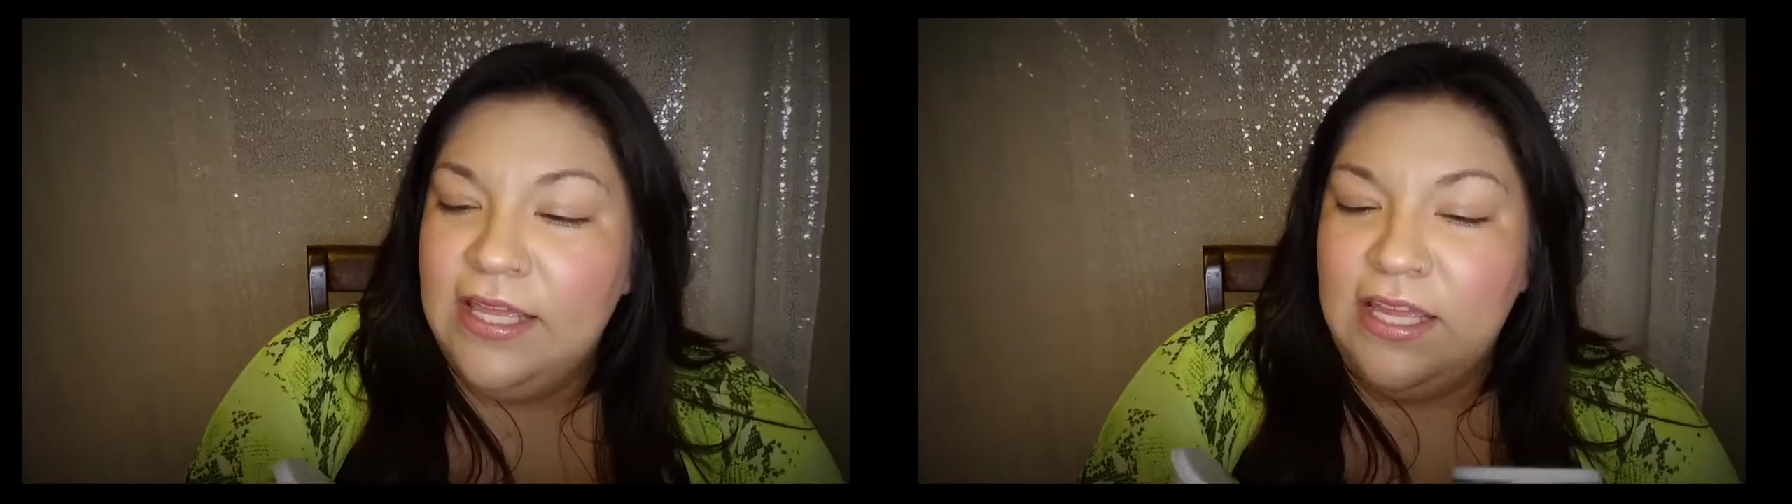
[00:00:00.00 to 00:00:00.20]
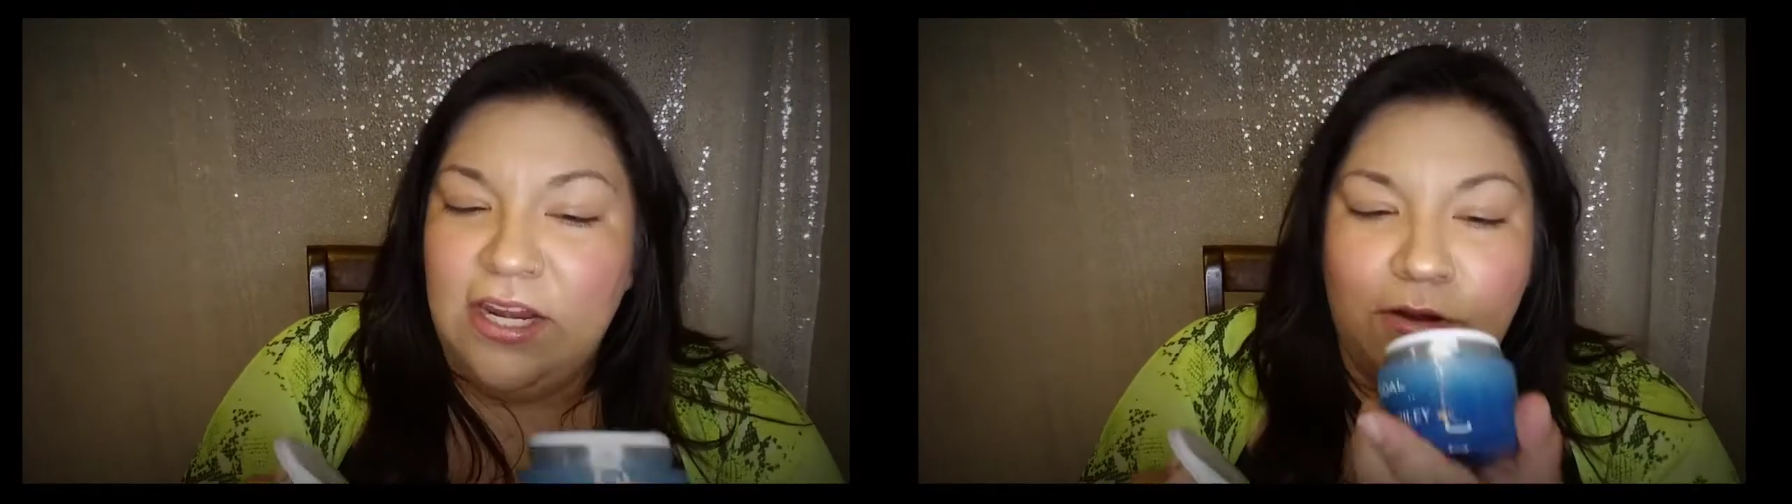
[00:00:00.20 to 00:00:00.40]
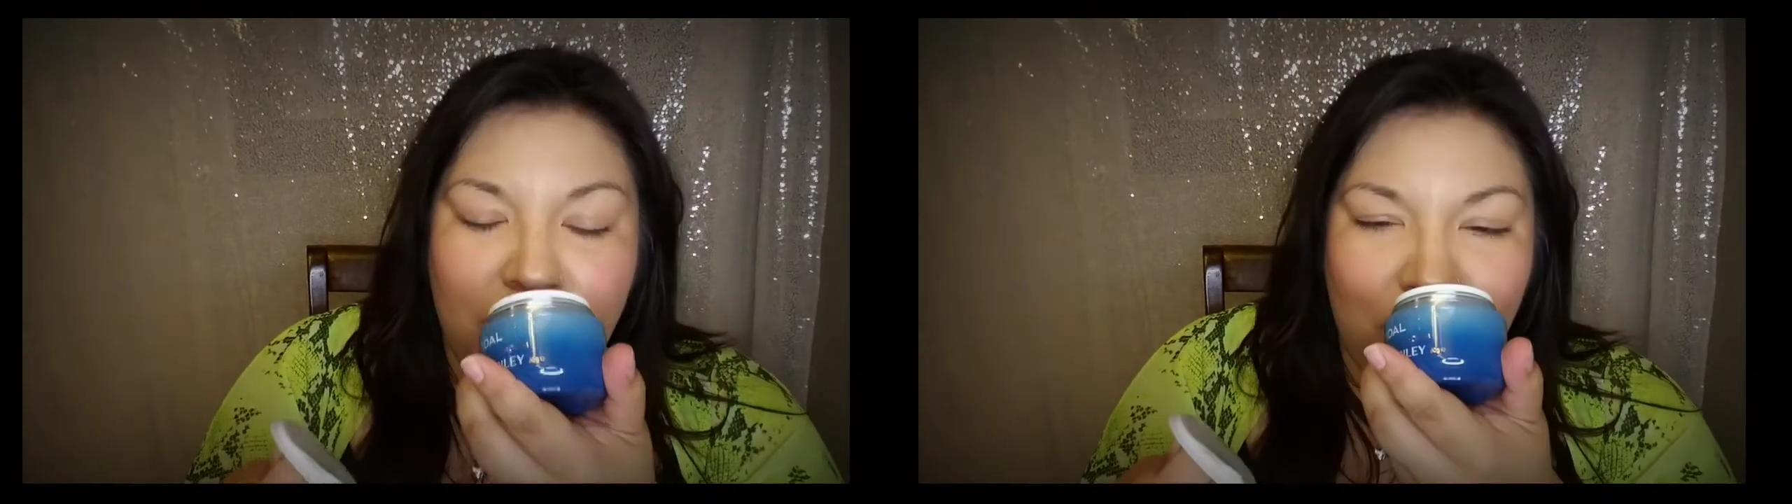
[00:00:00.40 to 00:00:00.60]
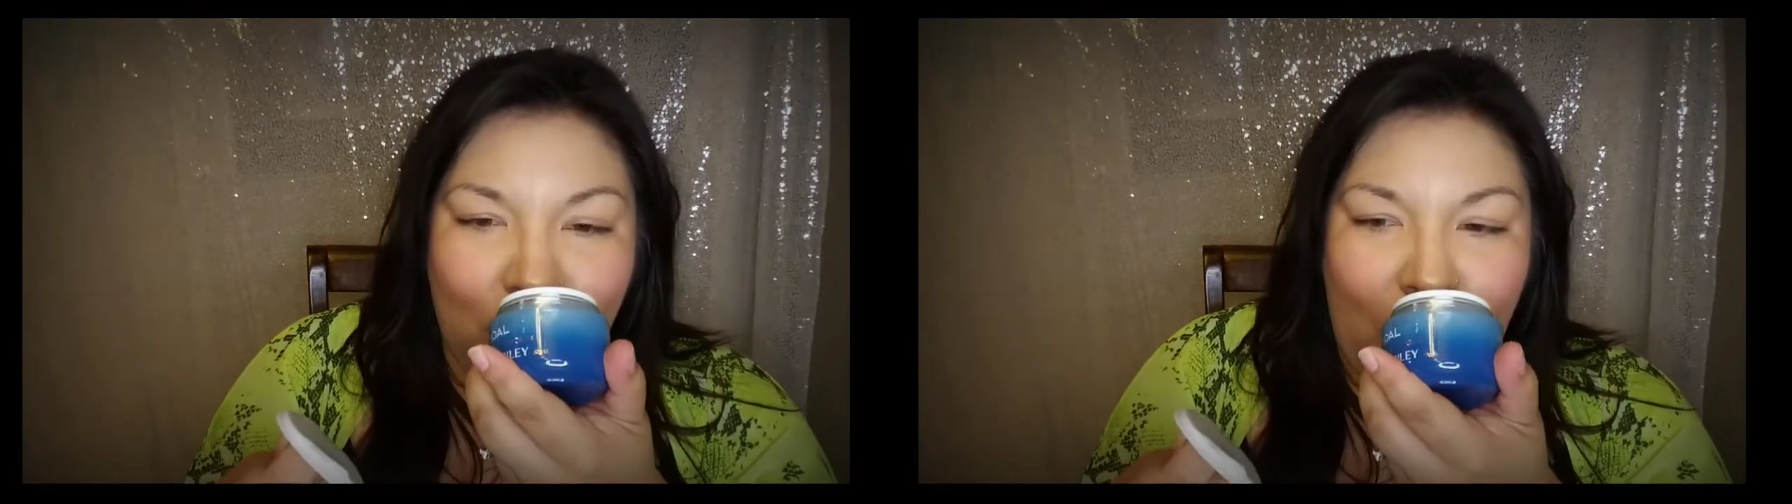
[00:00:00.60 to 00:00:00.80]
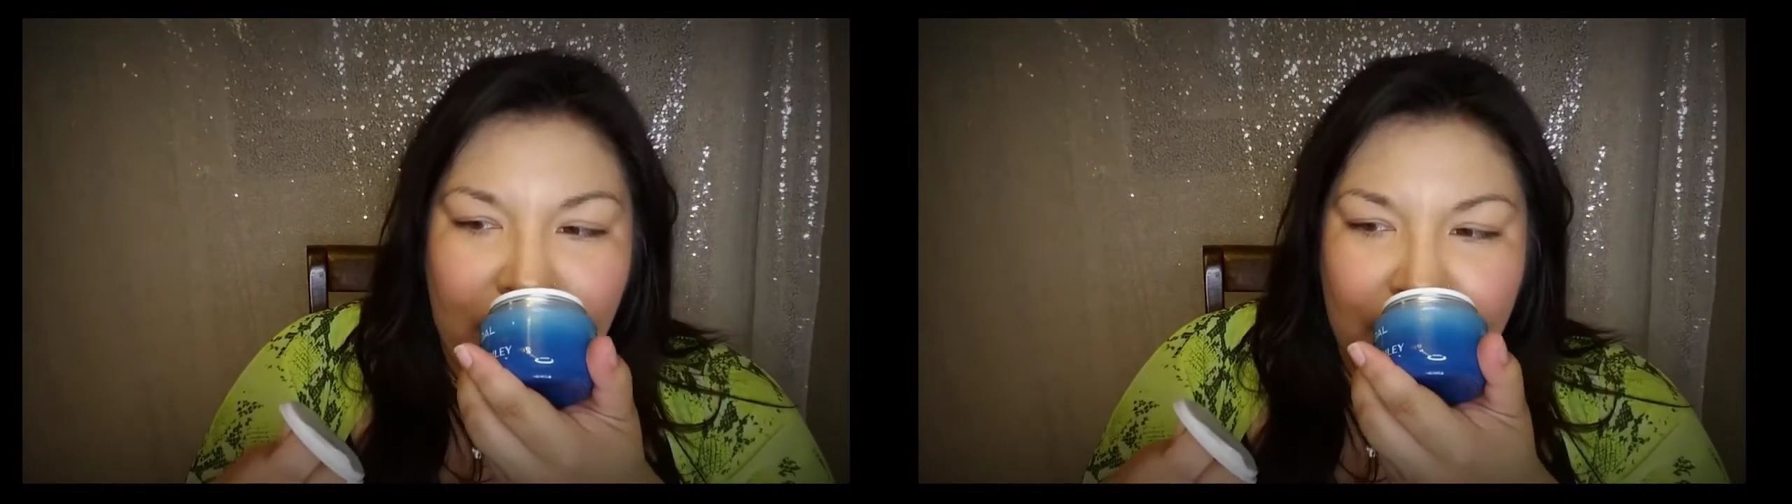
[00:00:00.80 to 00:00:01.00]
you know,
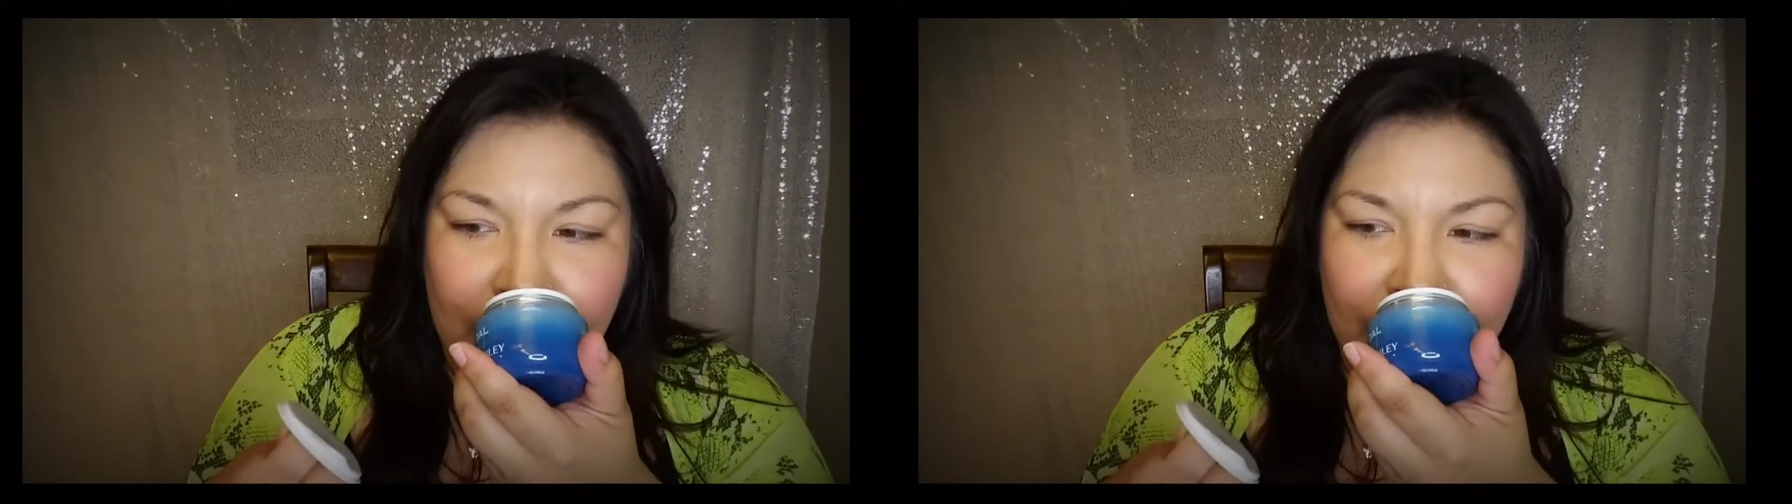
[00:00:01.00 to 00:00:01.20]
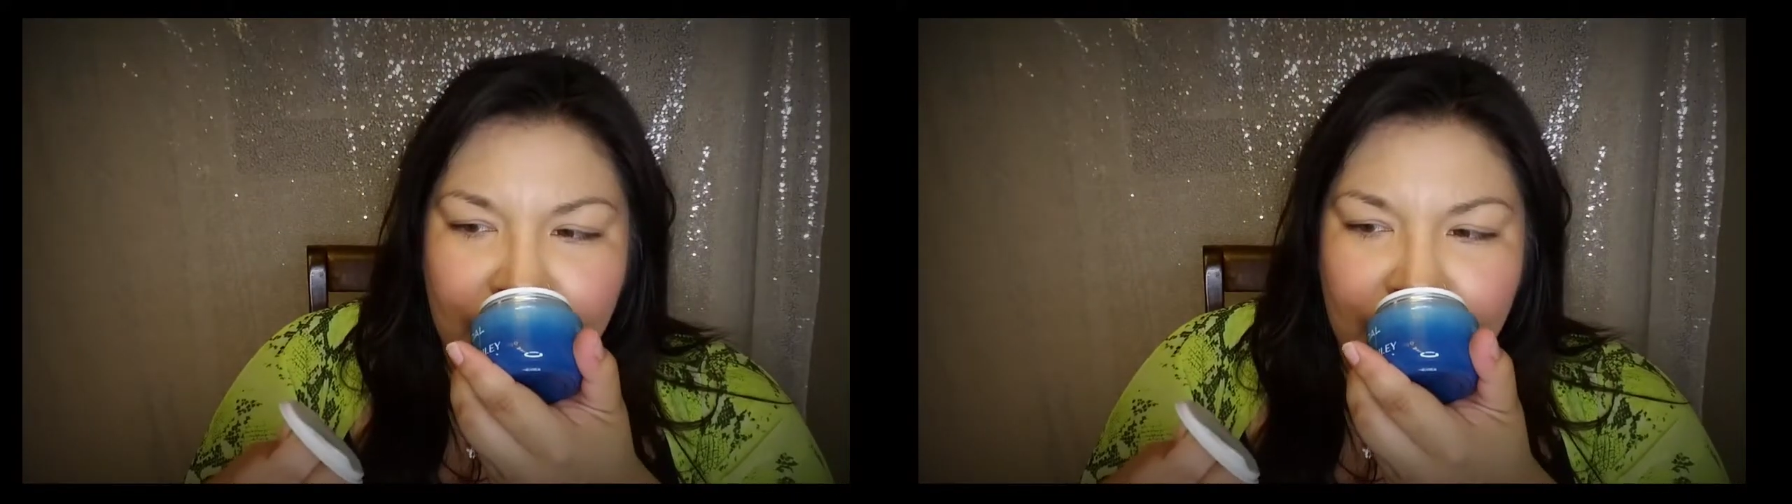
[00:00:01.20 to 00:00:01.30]
water.